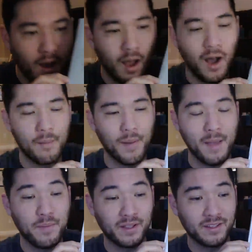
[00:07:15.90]
I
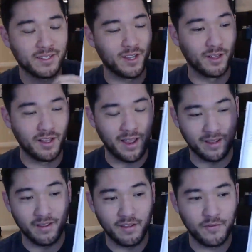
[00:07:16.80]
picked this, like,
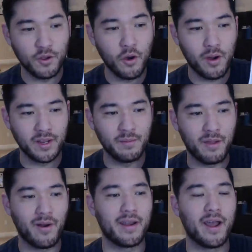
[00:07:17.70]
if you go on
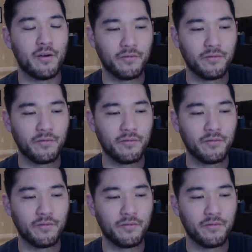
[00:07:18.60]
eBay right now,